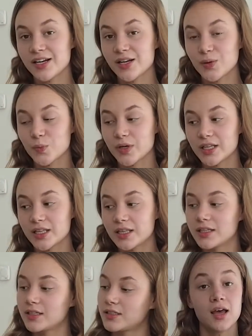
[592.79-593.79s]
it
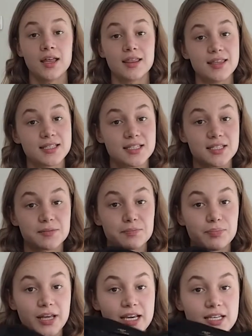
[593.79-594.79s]
with this
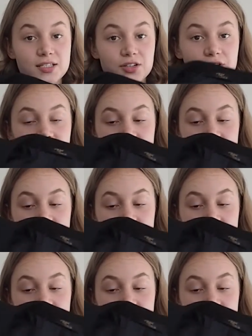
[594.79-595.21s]
blazer.